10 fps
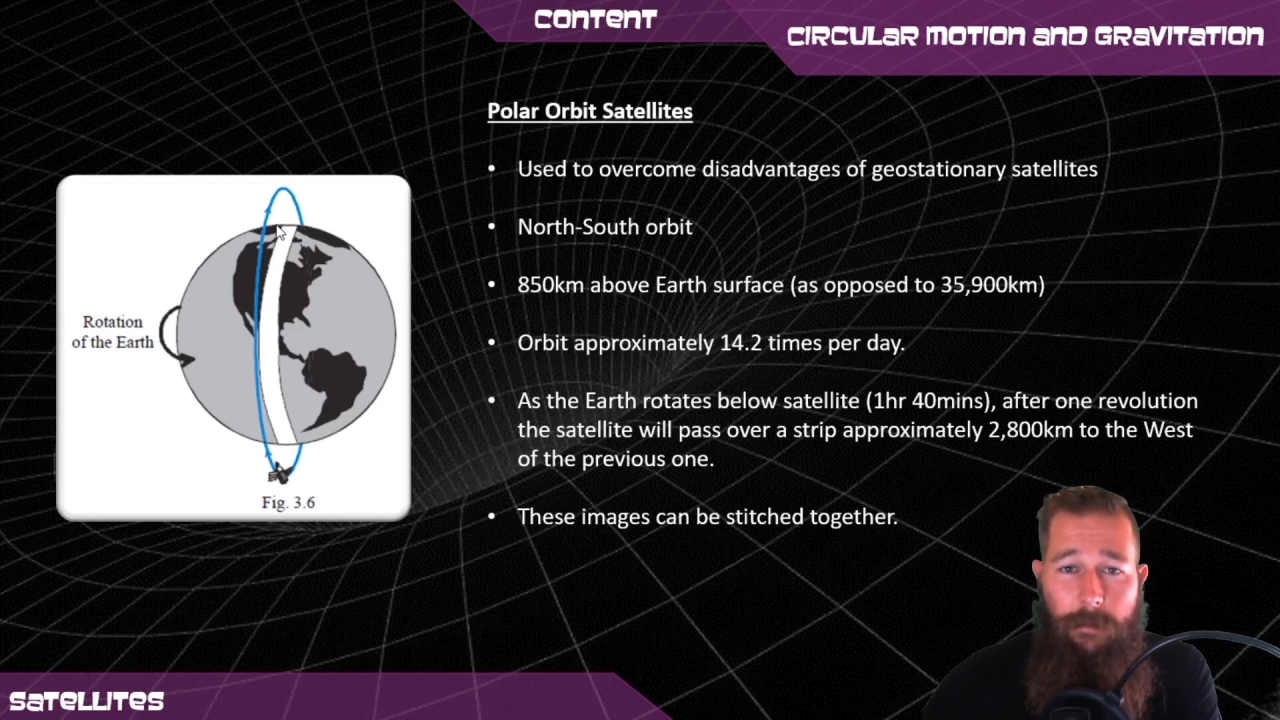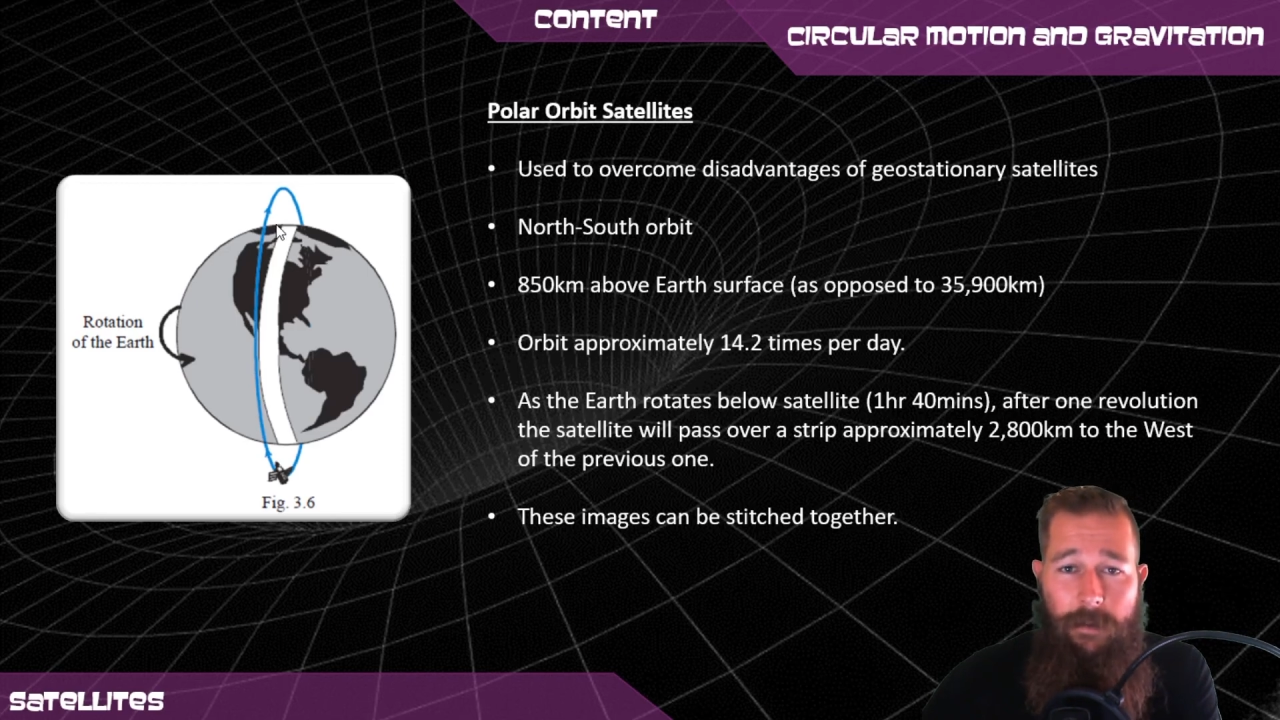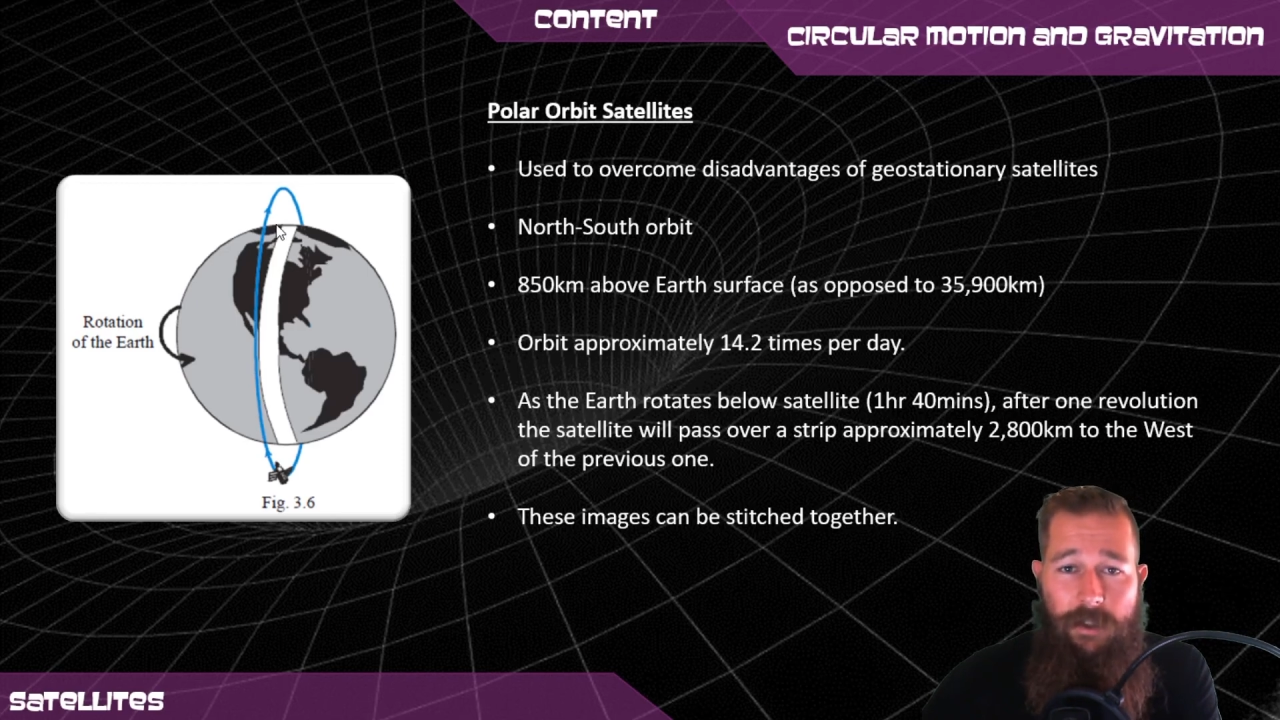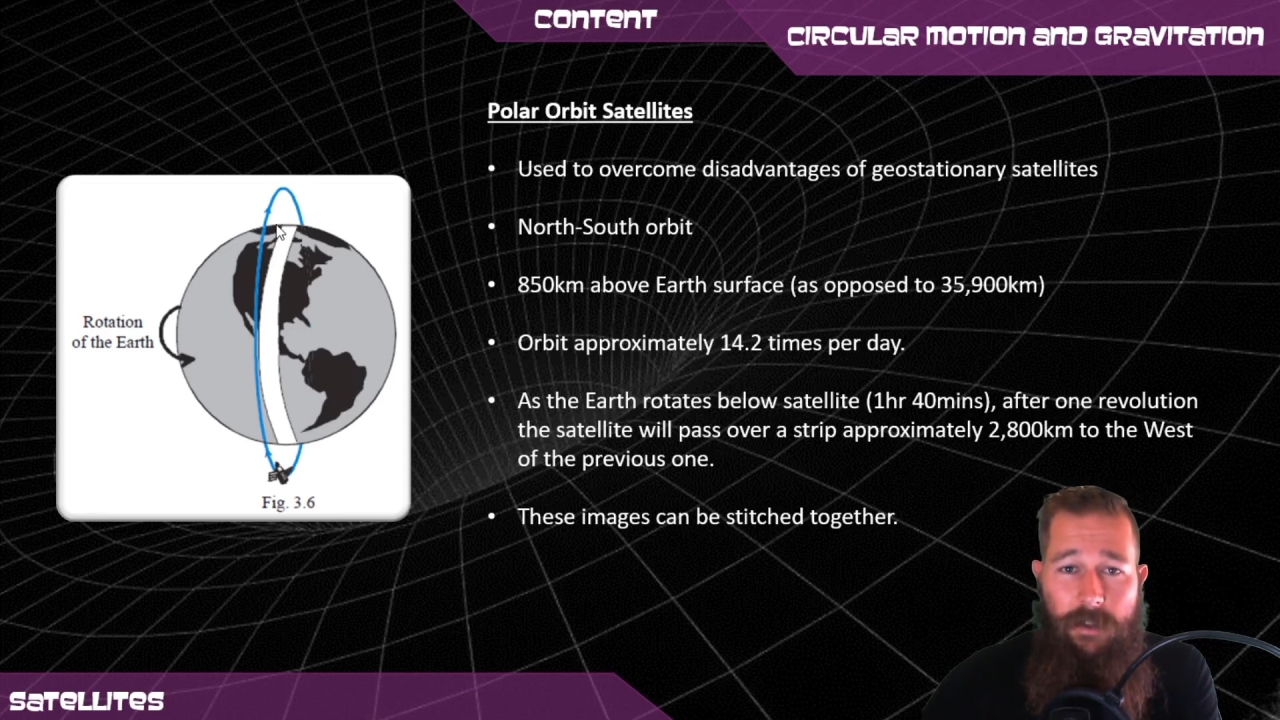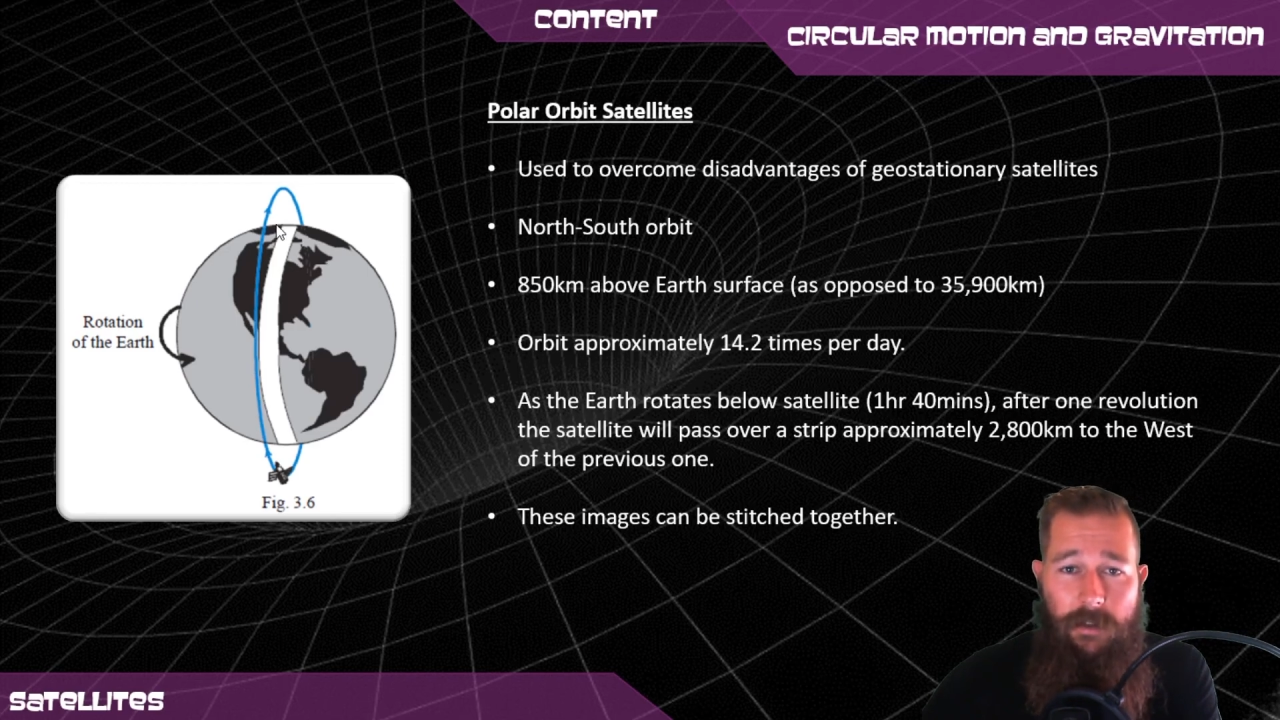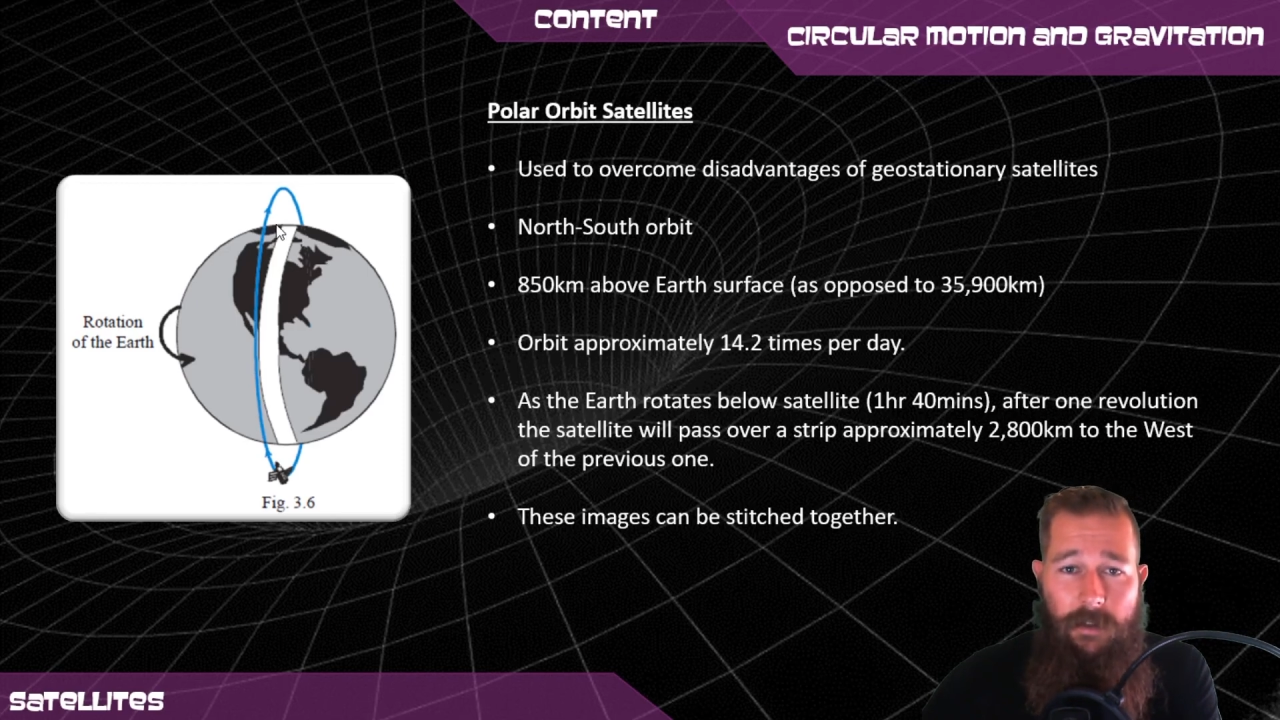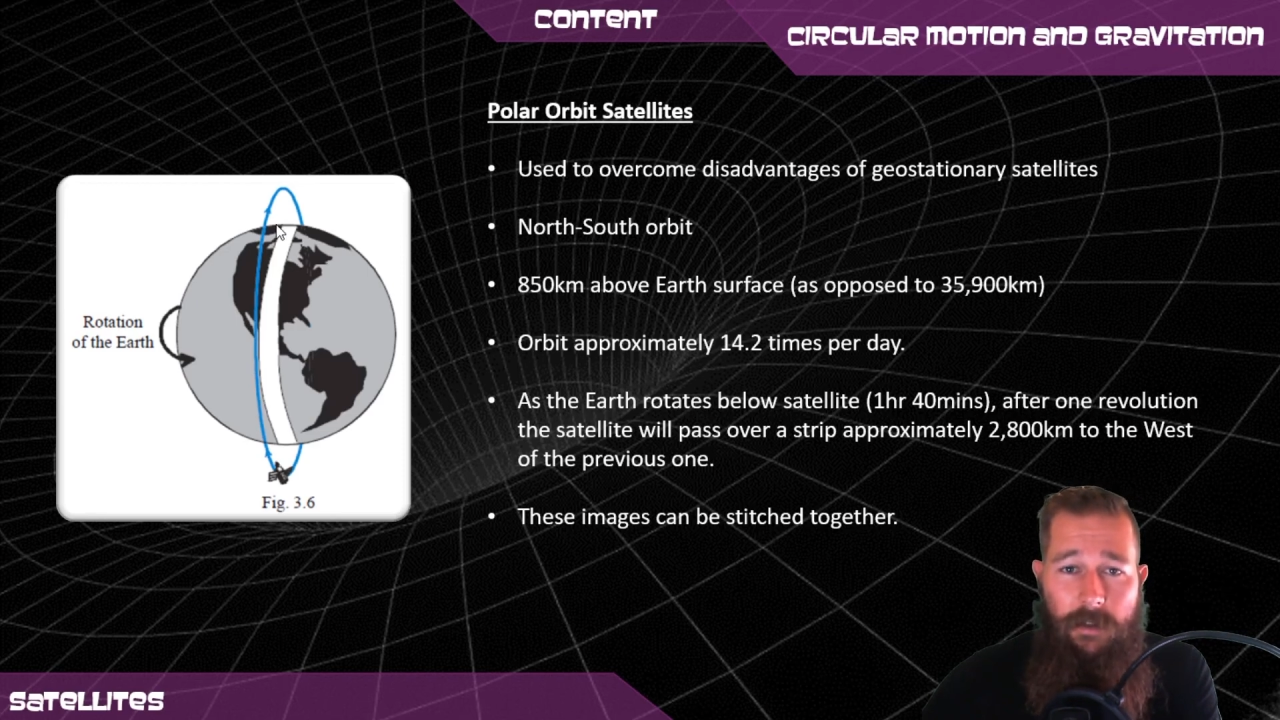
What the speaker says: imaged.